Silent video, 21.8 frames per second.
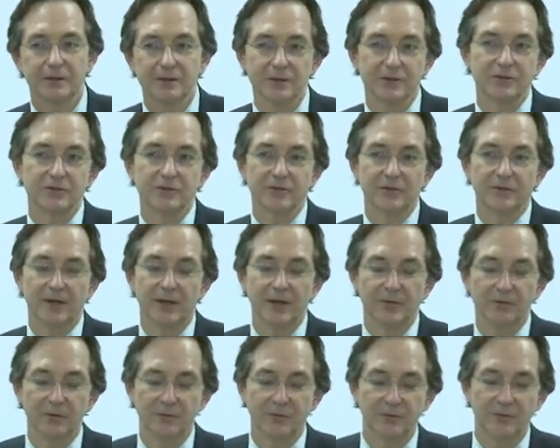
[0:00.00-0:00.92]
to the
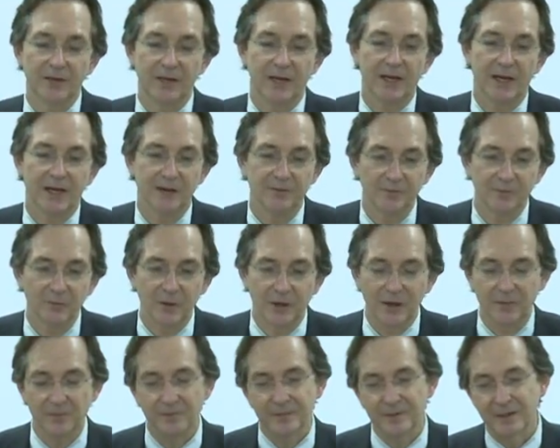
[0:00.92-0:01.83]
survival of the hive.
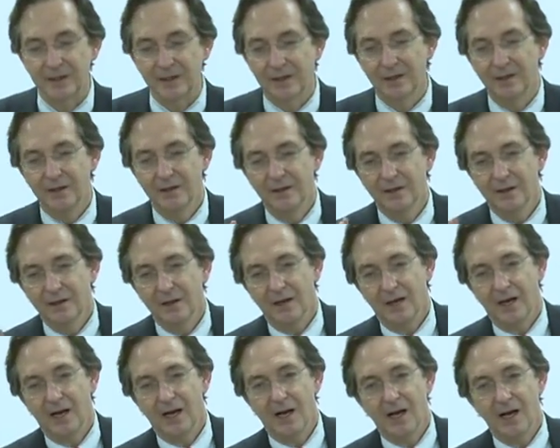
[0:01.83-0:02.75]
Well,
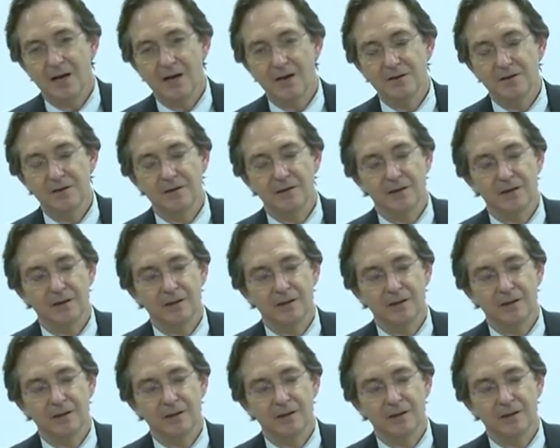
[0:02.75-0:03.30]
uh,